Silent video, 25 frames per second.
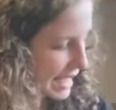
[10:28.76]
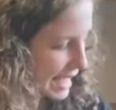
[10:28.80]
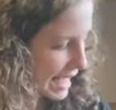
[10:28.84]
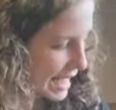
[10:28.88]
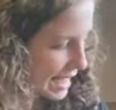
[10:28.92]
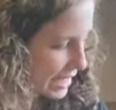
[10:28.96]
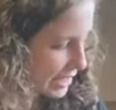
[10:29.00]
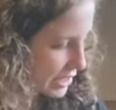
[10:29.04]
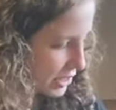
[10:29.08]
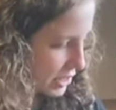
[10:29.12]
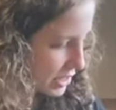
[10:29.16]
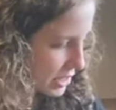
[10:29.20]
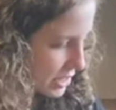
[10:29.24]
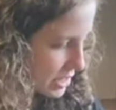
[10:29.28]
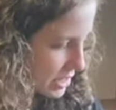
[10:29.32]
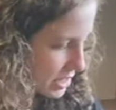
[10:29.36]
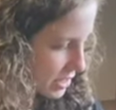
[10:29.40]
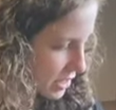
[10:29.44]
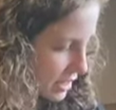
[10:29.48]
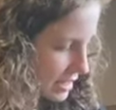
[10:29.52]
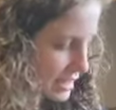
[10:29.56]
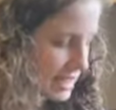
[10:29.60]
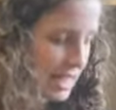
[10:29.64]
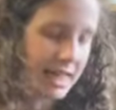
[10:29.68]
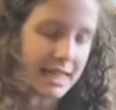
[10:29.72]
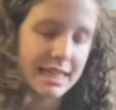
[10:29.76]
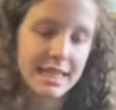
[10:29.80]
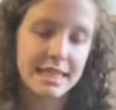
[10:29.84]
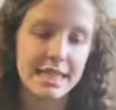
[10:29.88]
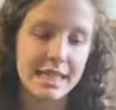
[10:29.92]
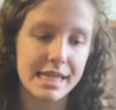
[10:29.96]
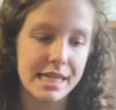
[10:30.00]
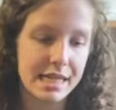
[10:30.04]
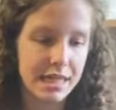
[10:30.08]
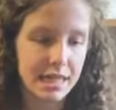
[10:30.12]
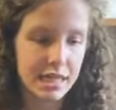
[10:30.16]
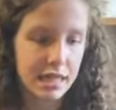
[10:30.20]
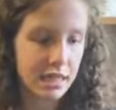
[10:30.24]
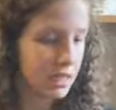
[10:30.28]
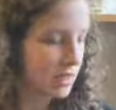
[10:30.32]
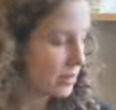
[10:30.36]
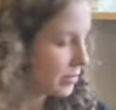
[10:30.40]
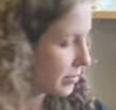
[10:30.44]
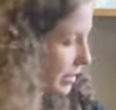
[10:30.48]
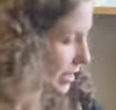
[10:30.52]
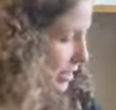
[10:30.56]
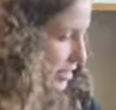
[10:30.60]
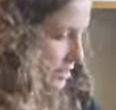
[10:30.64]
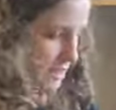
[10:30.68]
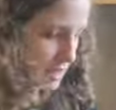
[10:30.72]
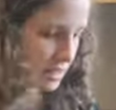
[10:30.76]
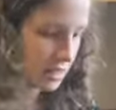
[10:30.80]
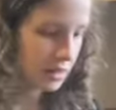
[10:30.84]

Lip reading: Acres on Etsy. Where is it?